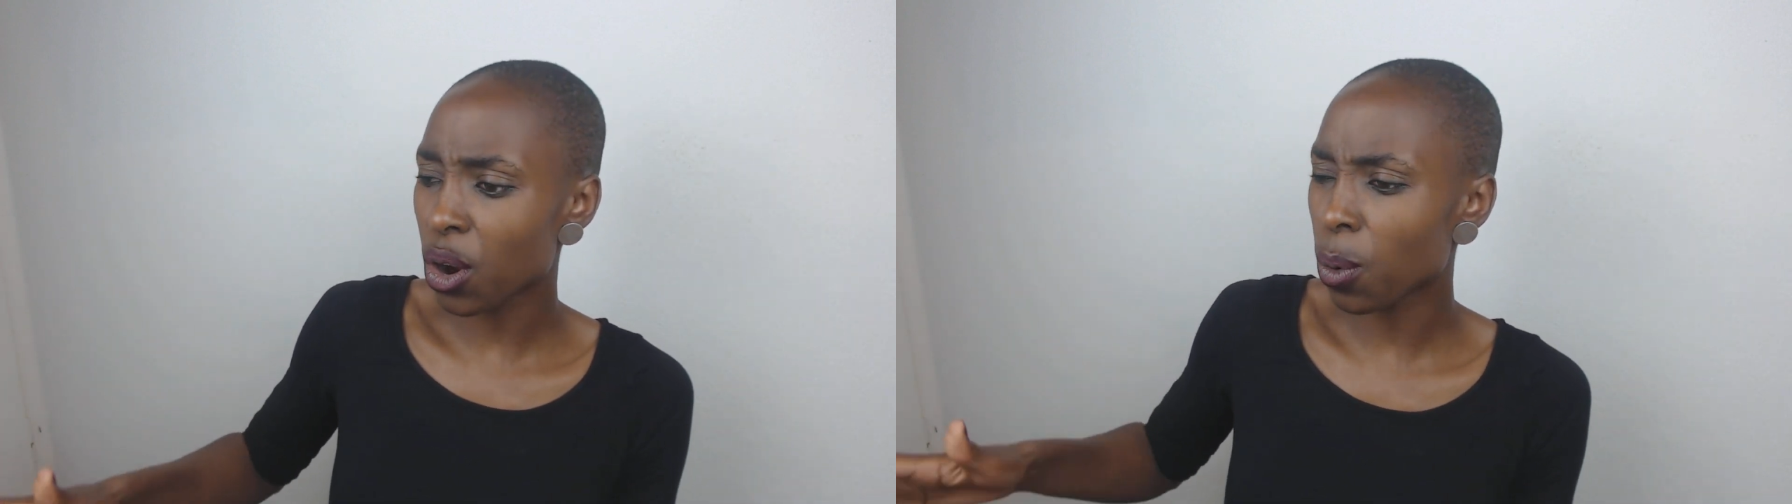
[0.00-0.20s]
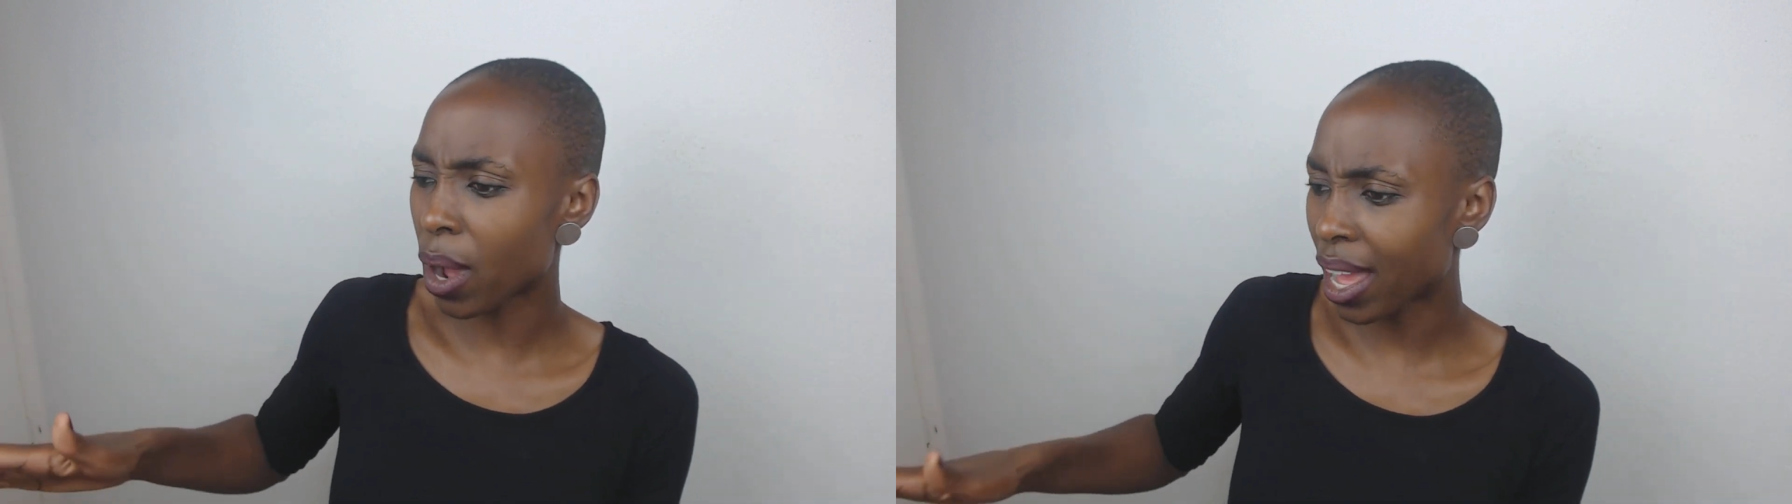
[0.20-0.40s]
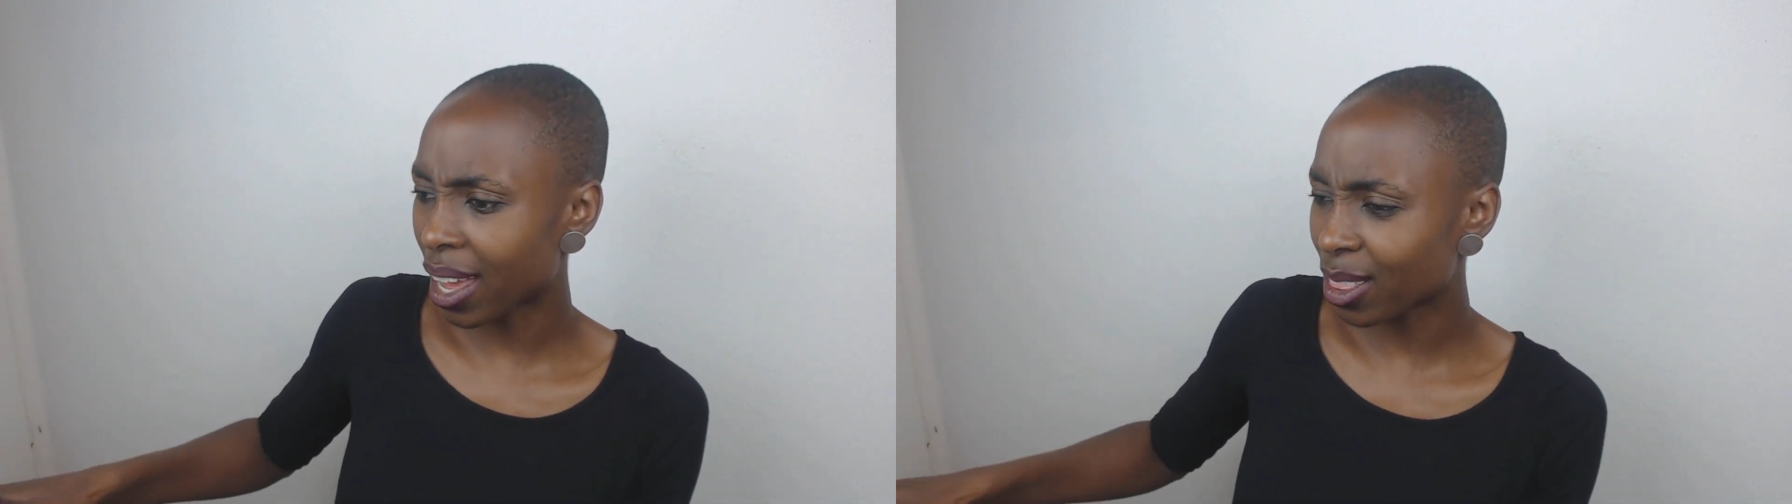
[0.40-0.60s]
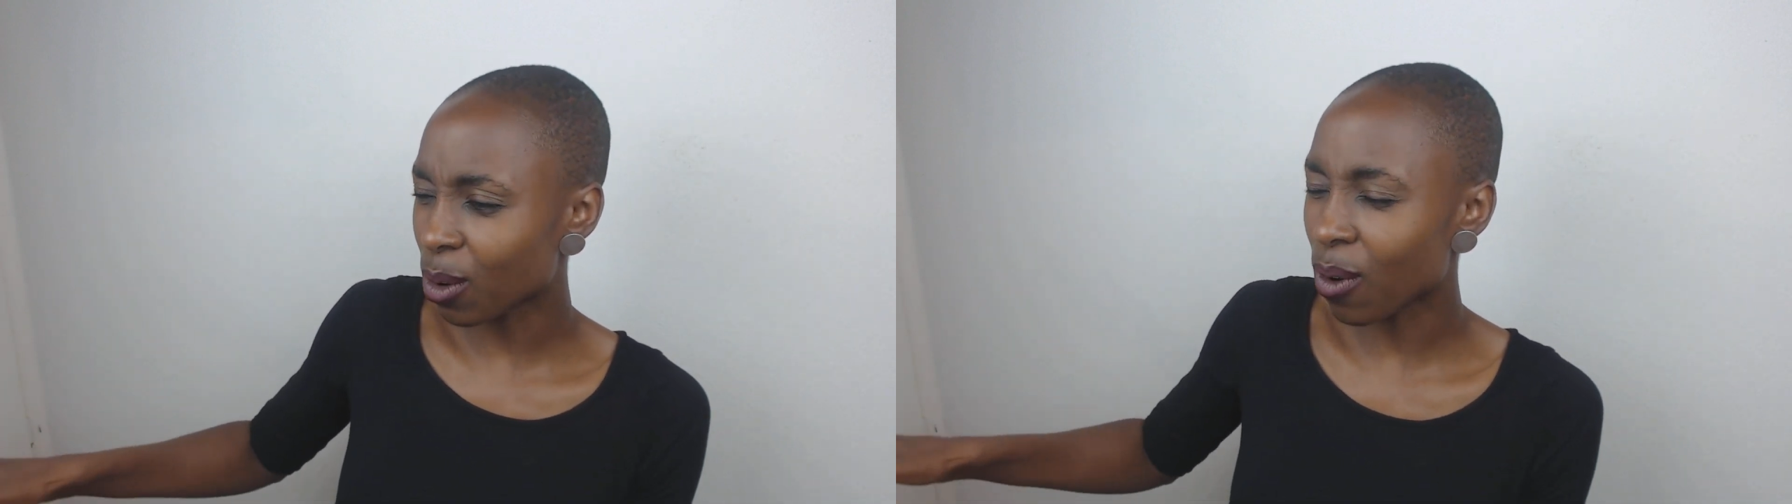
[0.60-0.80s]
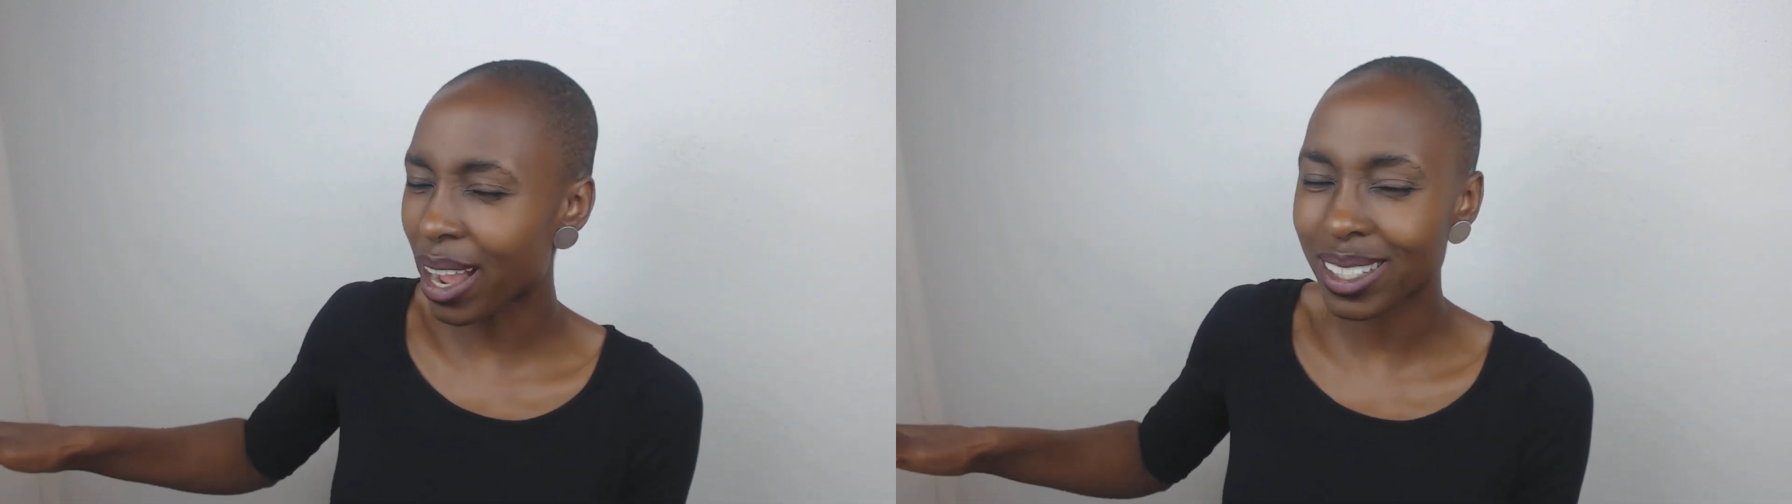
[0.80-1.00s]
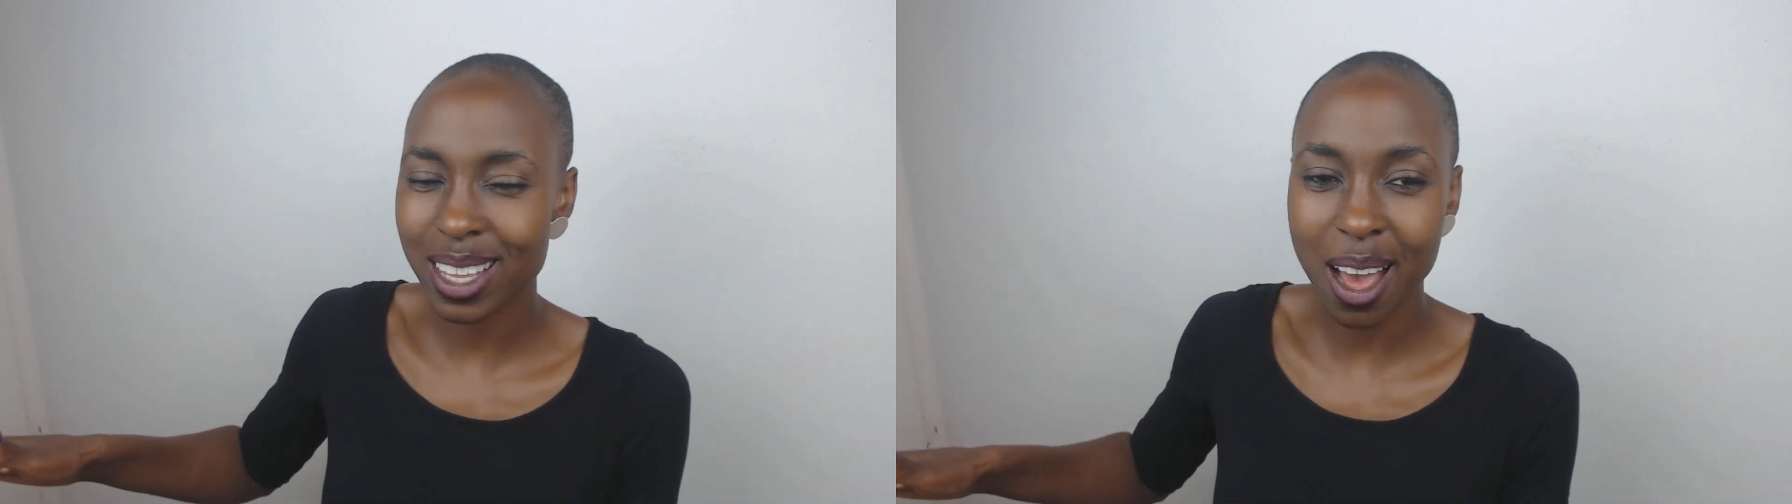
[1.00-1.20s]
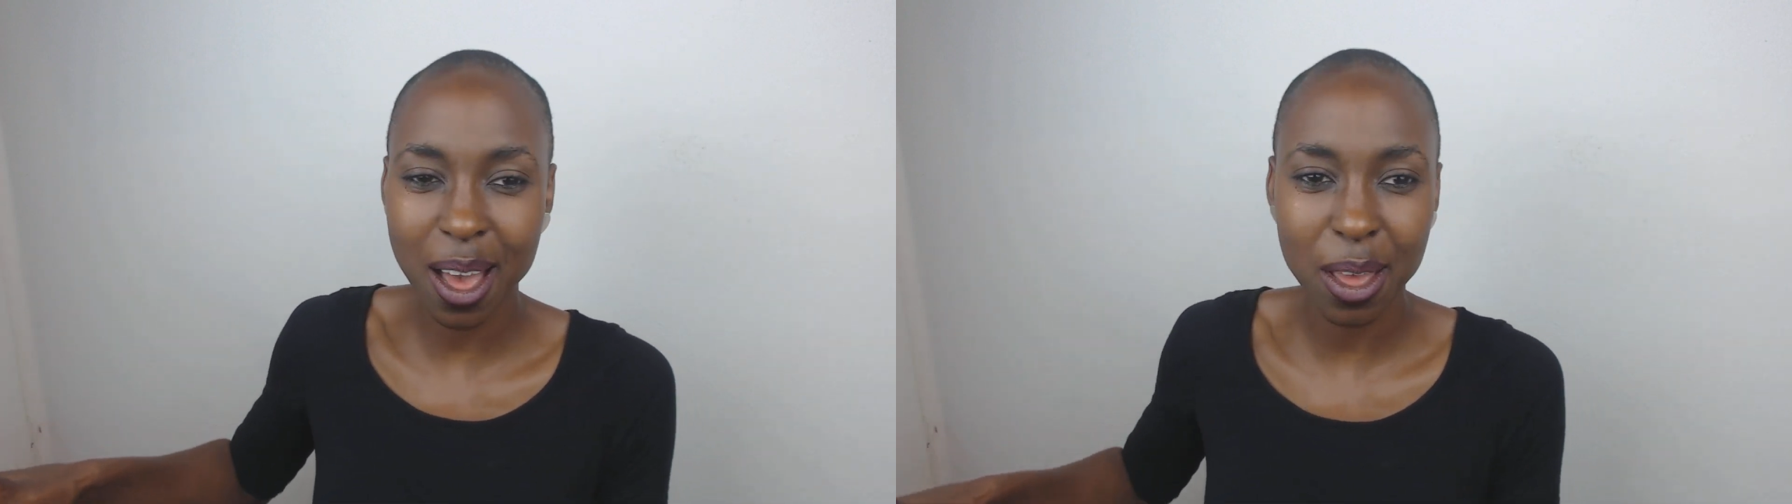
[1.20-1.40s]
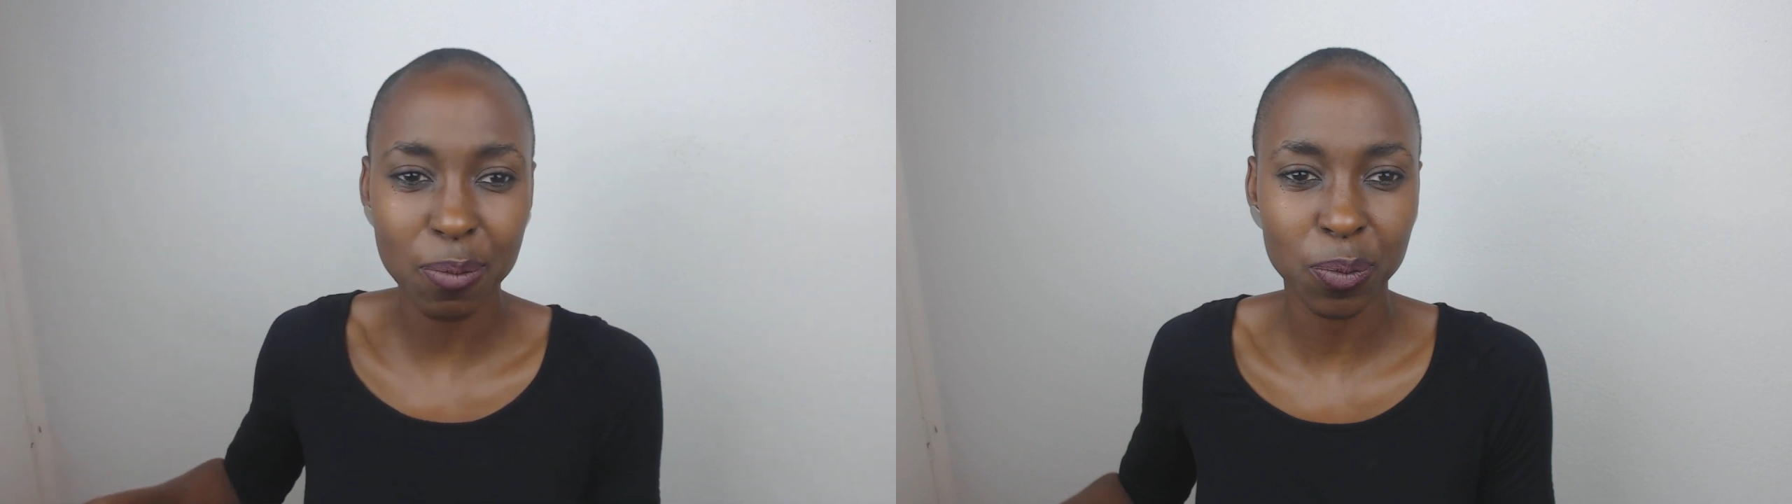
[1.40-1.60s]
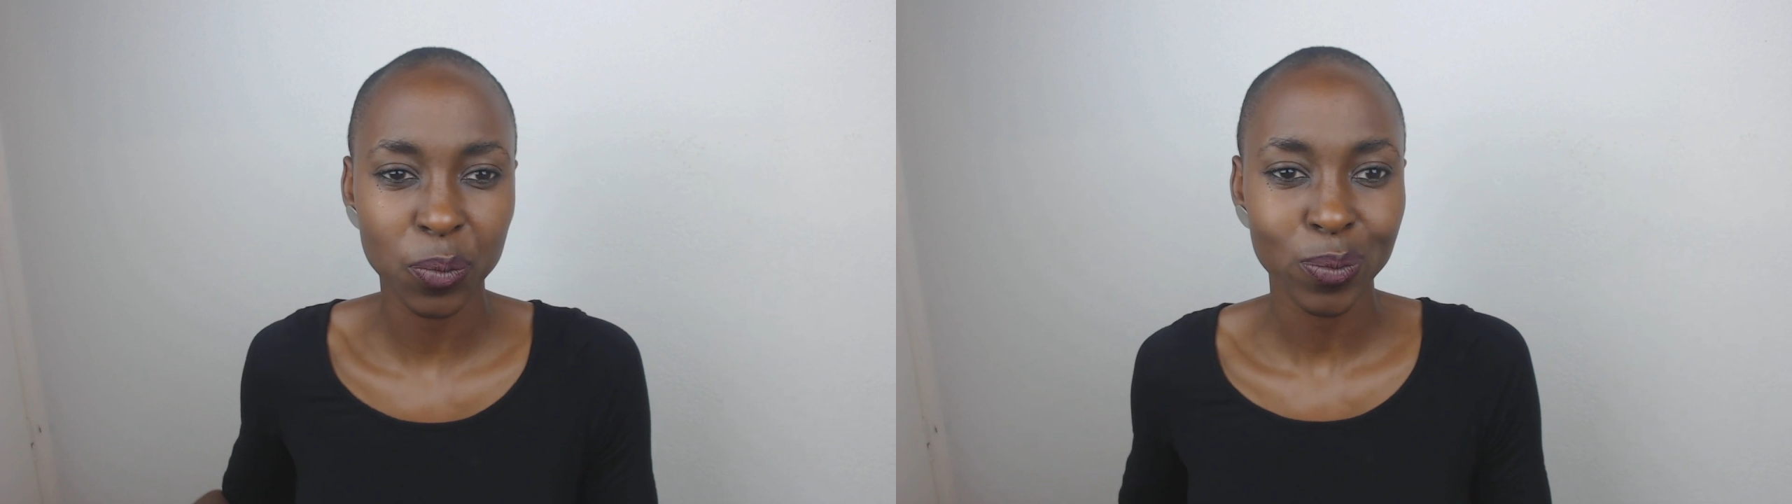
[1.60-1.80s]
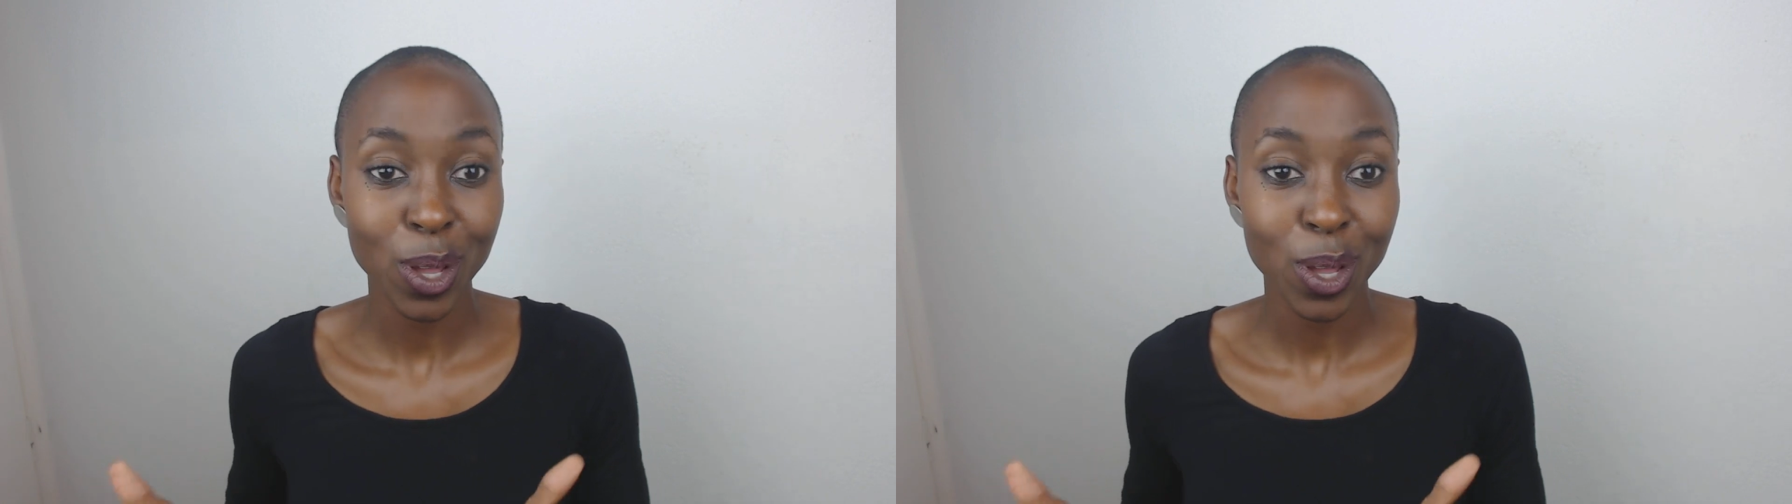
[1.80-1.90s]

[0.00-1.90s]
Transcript: her way at the right time,